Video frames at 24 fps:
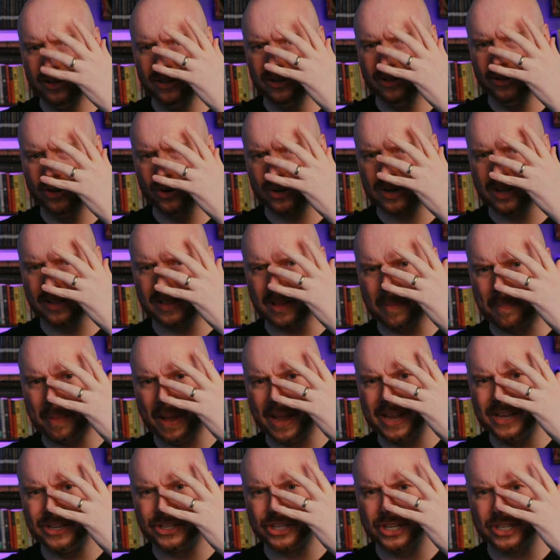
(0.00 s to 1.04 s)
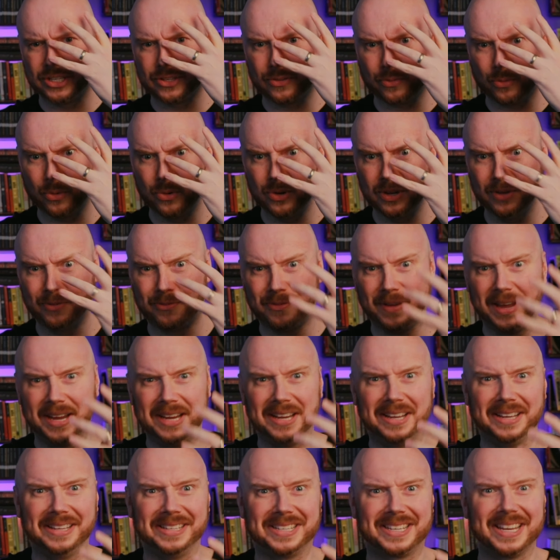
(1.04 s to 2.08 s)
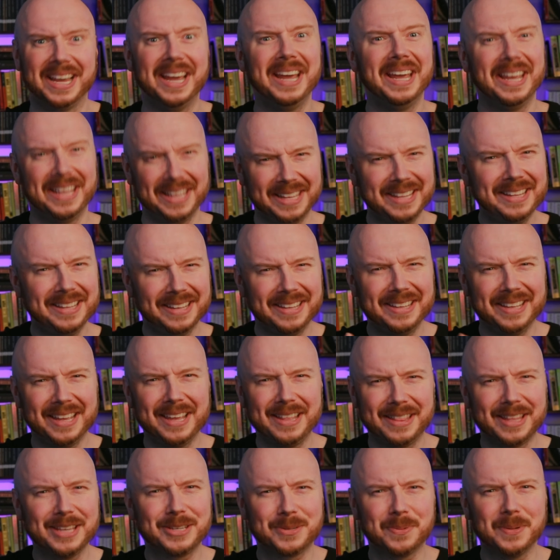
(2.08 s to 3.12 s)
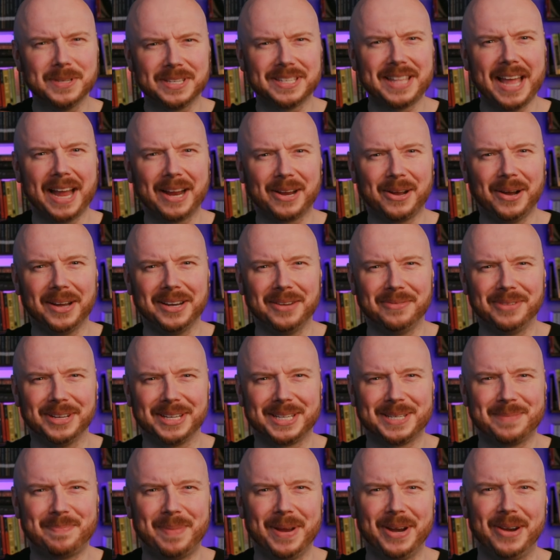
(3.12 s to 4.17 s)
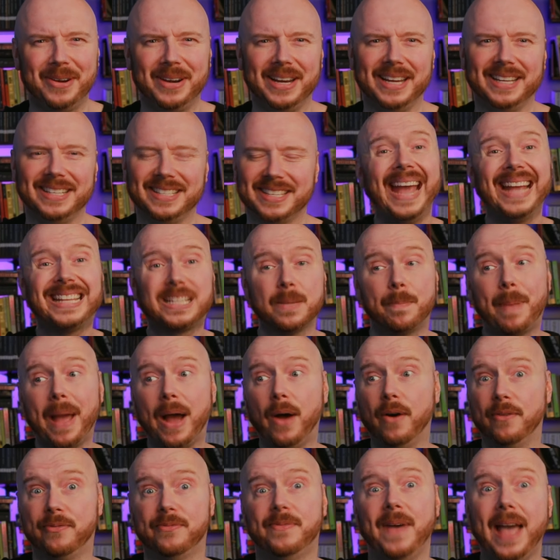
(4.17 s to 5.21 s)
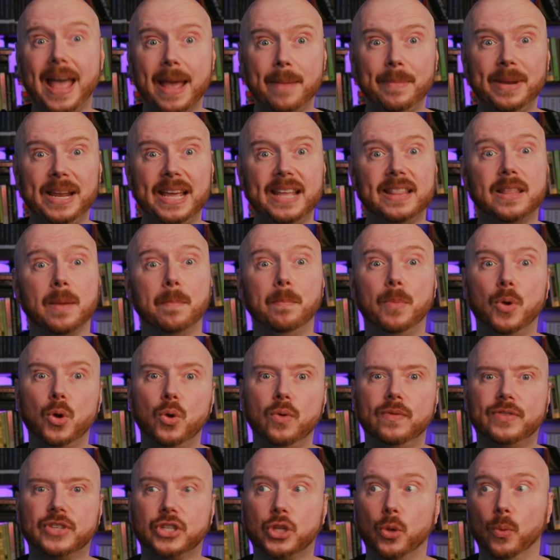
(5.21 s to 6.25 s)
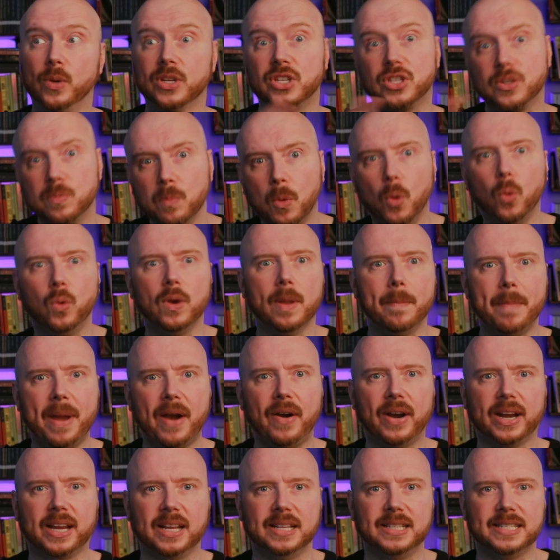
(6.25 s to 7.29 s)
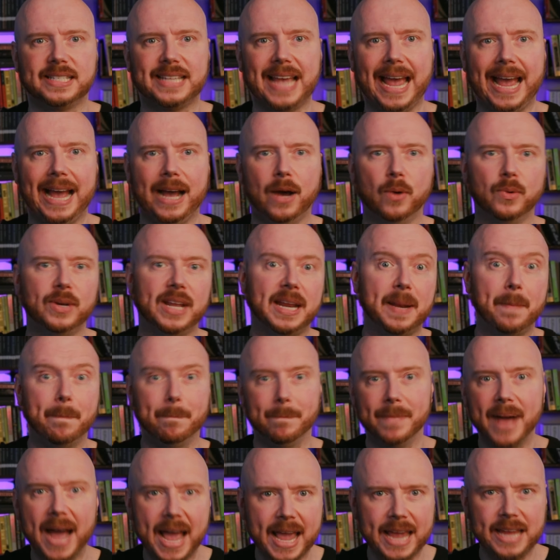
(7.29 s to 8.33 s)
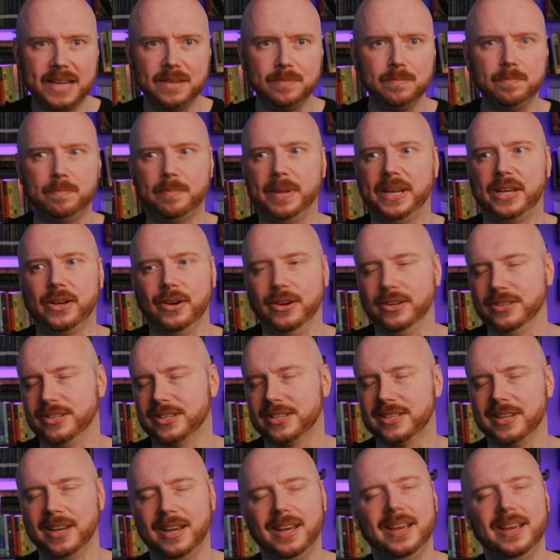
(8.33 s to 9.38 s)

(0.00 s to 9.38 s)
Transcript: look at the pages through your fingers. This was that kind of experience. It's about a family that moves to a small American town in Maine because.